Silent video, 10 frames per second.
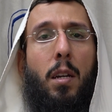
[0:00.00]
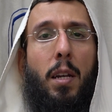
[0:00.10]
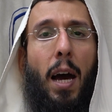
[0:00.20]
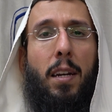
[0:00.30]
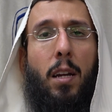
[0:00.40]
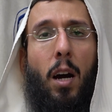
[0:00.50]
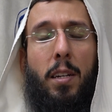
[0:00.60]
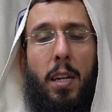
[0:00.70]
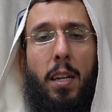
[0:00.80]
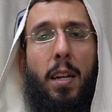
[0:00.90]
that
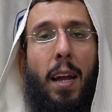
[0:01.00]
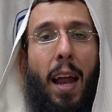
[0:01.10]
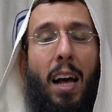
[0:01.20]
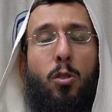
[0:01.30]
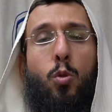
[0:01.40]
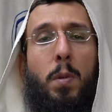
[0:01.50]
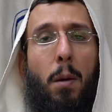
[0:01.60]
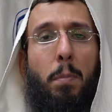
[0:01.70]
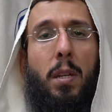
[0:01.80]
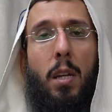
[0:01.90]
container that has to be a
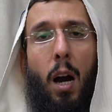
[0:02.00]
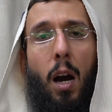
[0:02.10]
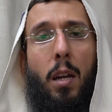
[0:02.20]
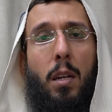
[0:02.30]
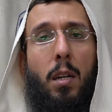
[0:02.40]
binyan,